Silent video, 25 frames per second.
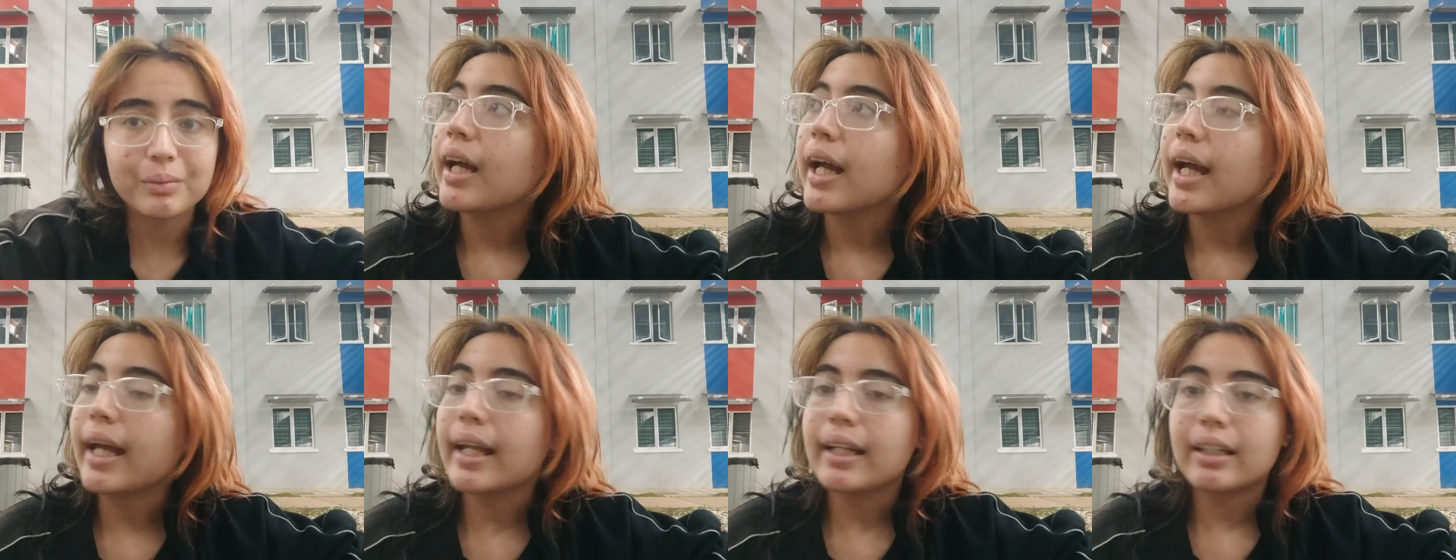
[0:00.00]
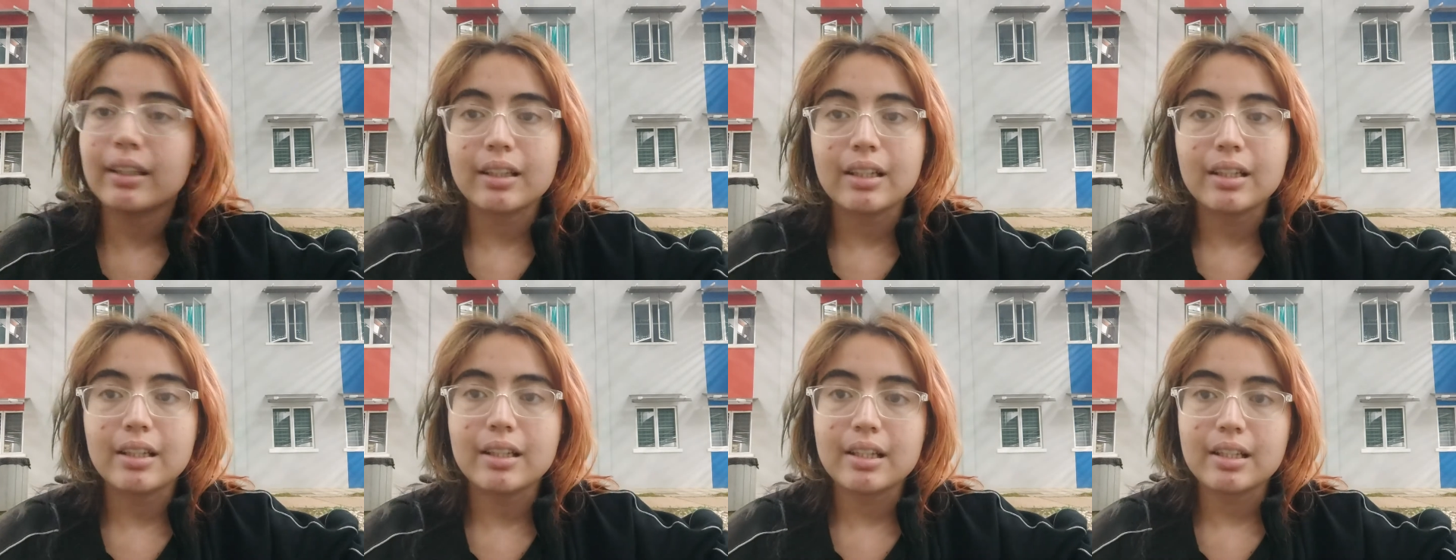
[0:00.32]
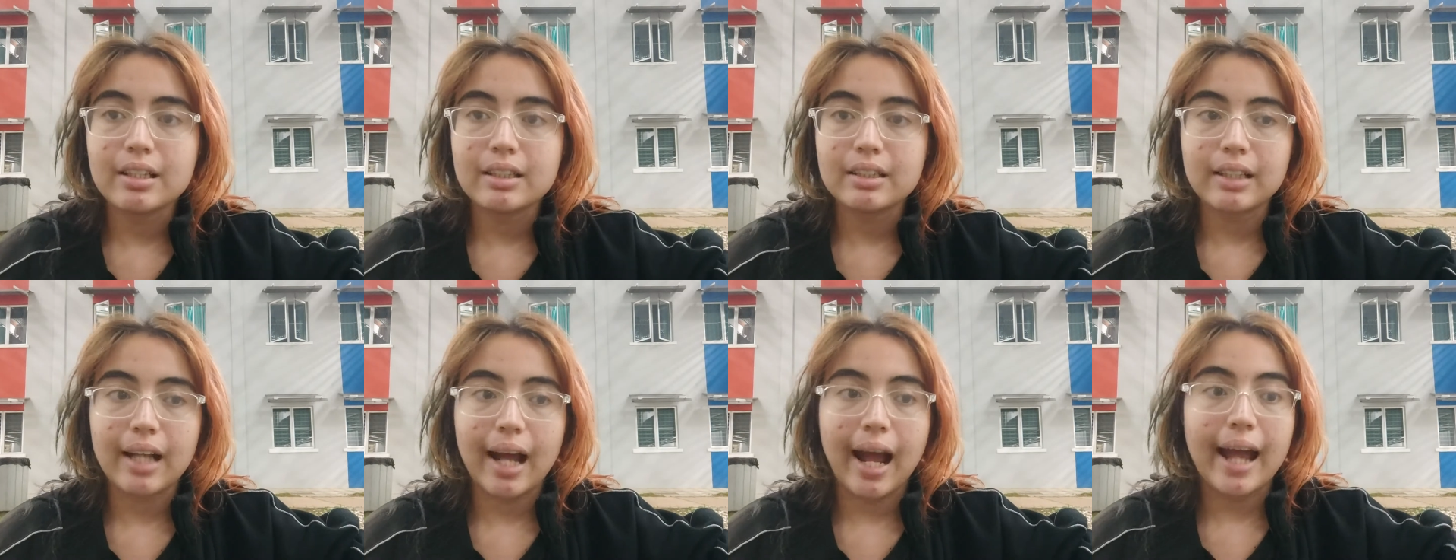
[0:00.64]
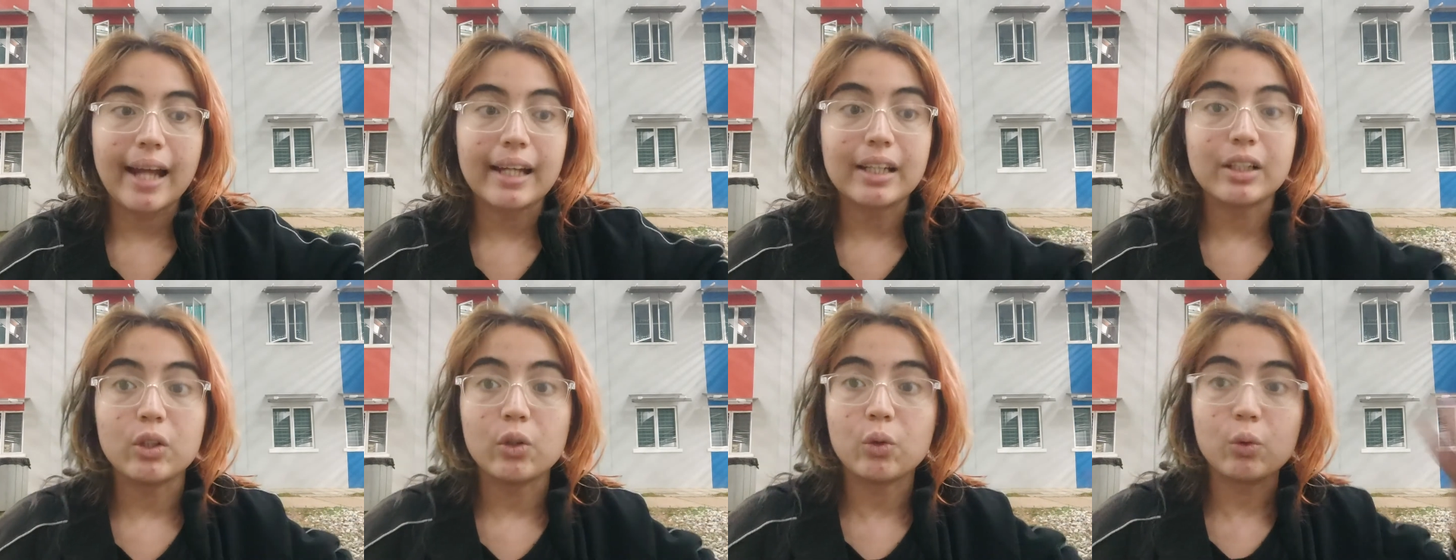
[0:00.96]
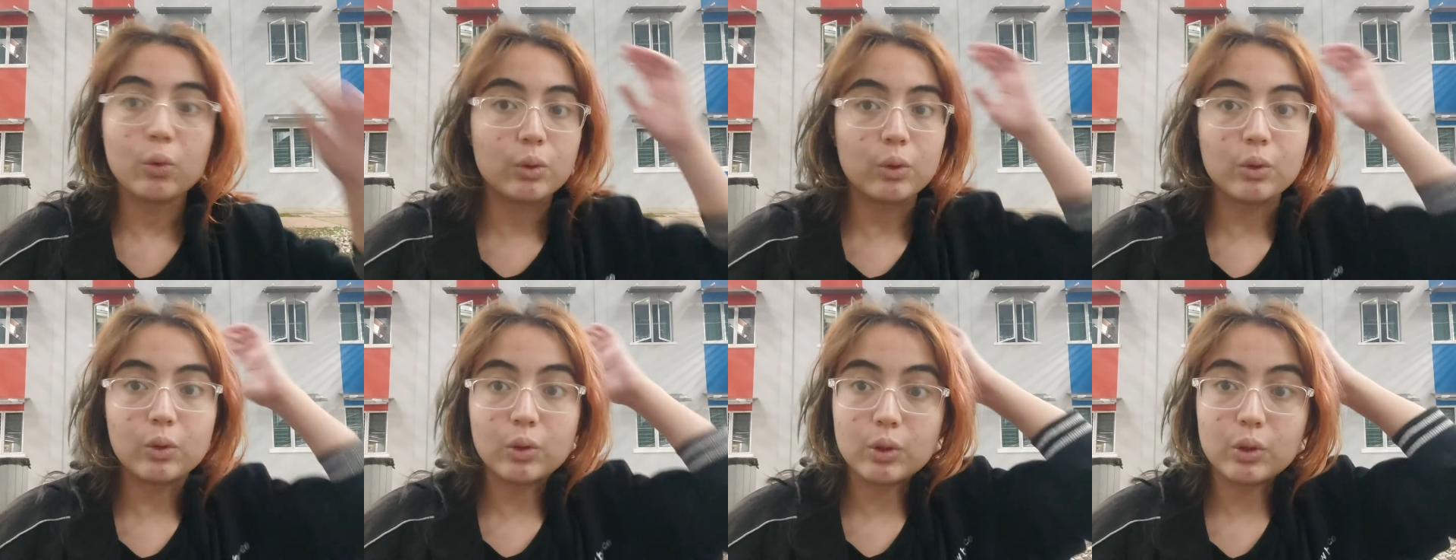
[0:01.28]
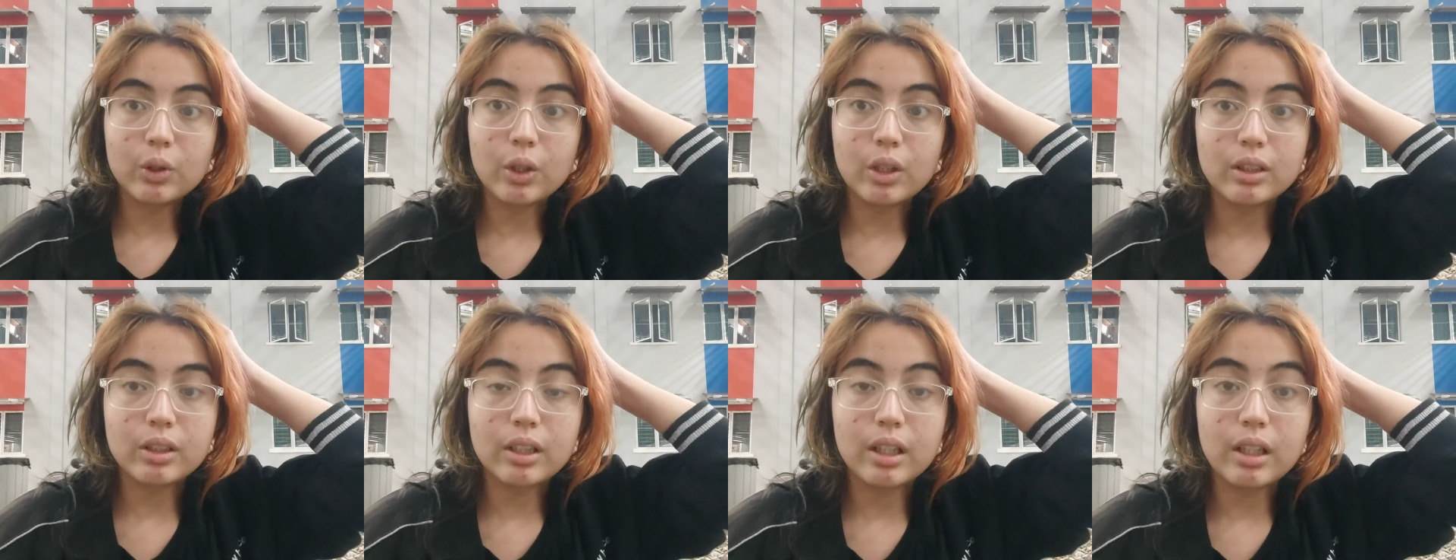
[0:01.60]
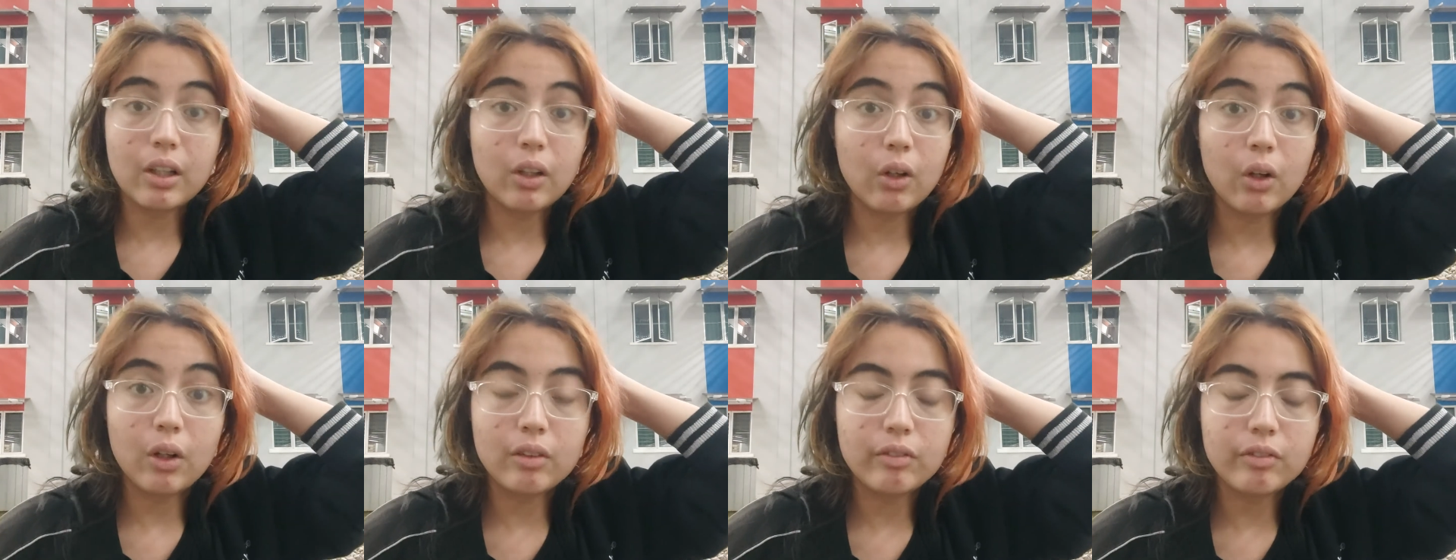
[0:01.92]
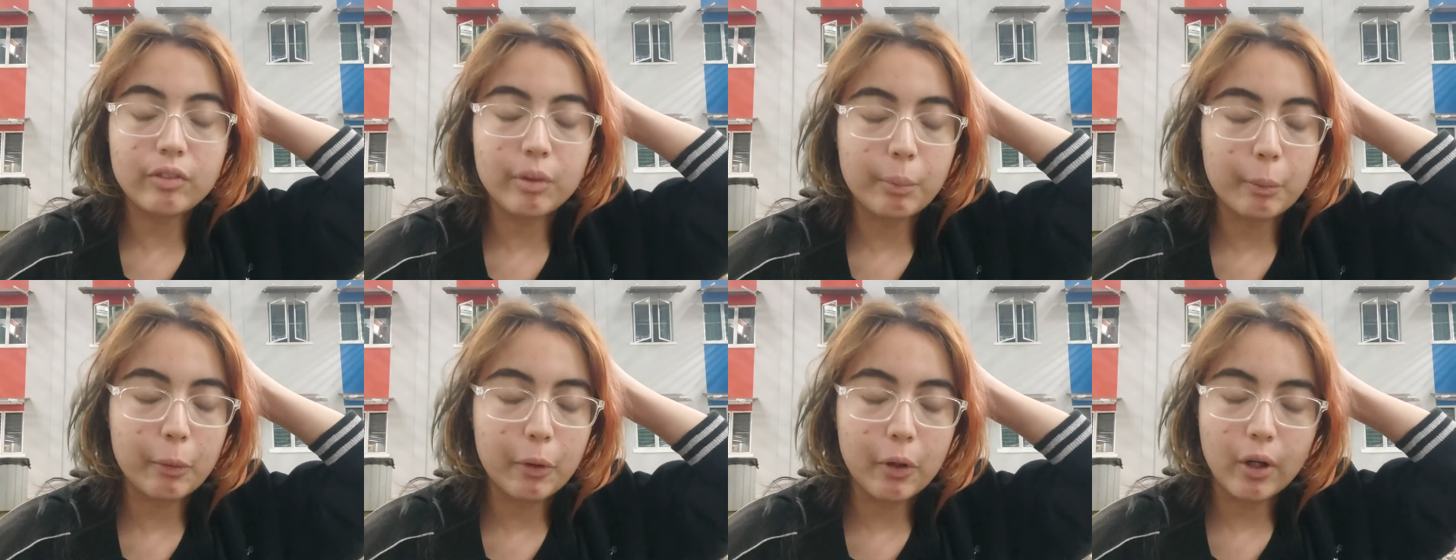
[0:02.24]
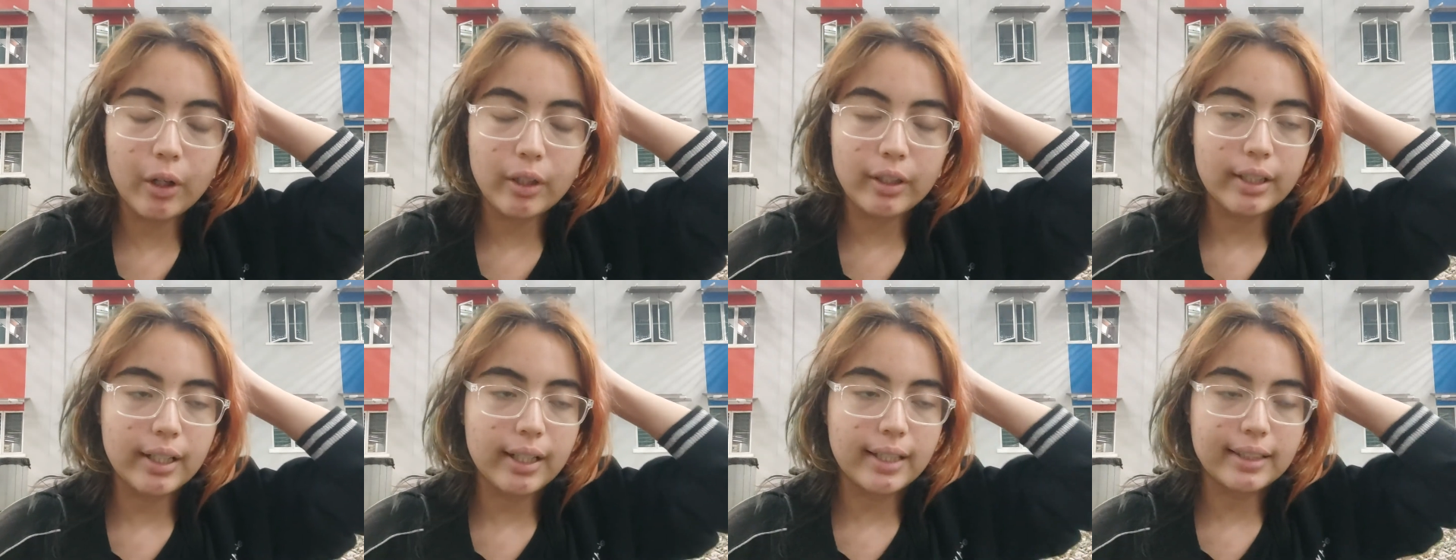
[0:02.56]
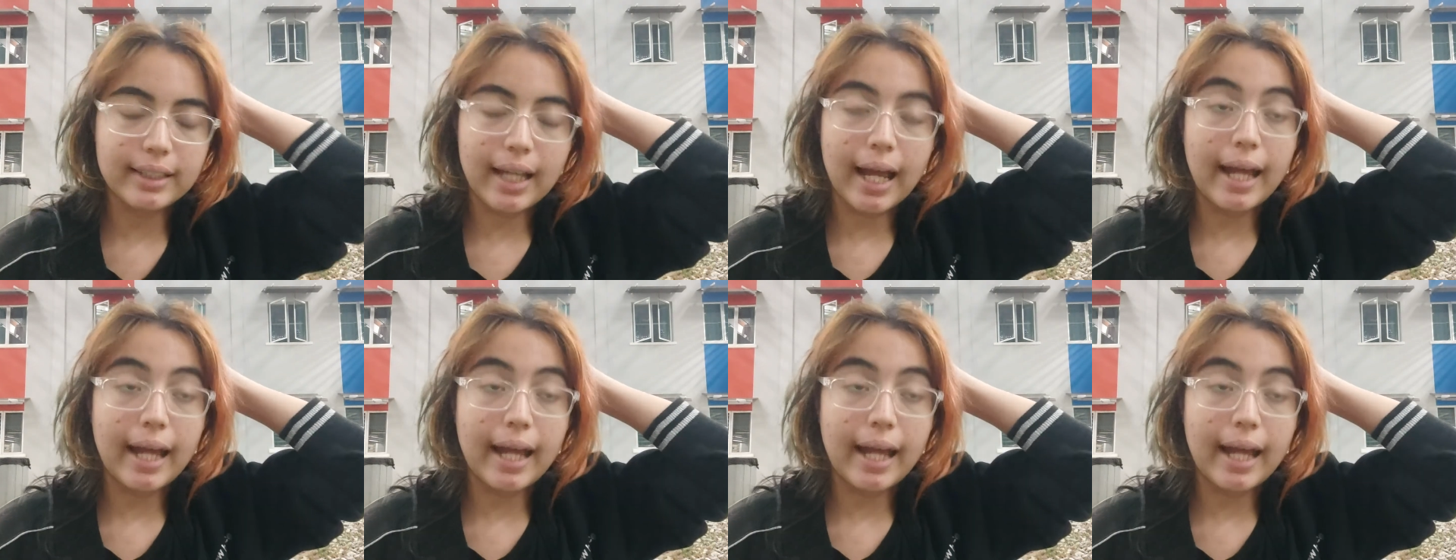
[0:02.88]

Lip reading: And the thing is, like, I know those thoughts are not from God, guys.